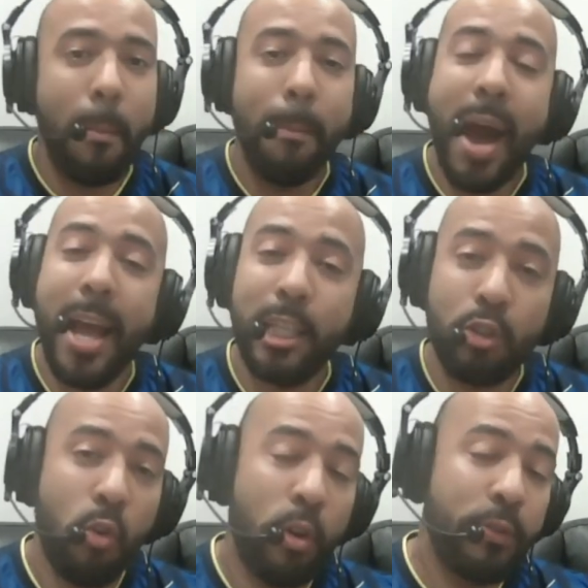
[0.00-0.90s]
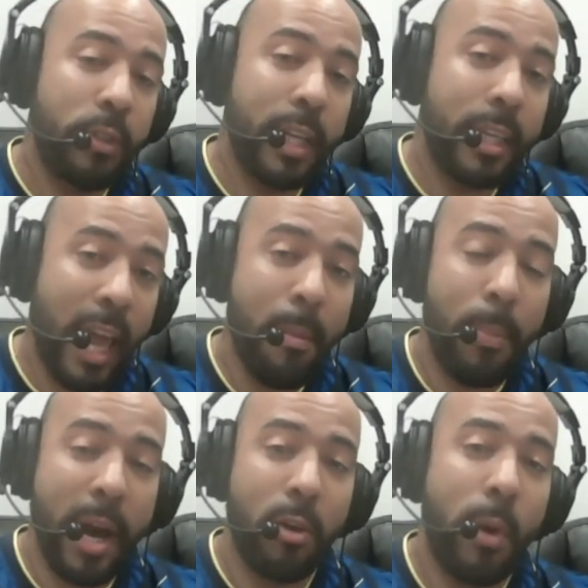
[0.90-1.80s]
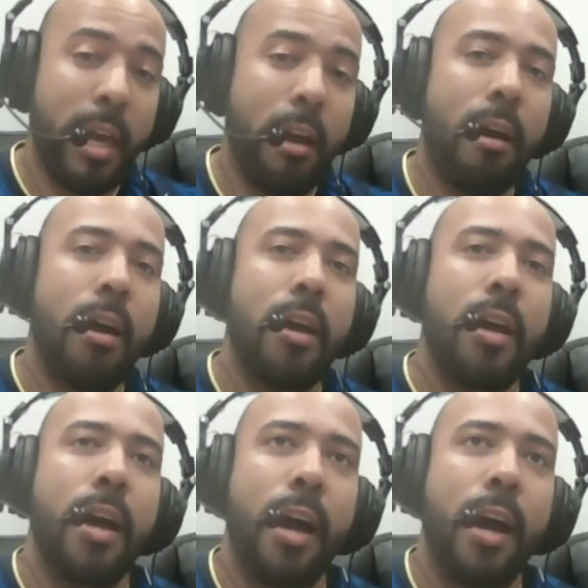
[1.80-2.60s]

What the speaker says: My scorers for the game, by the way, are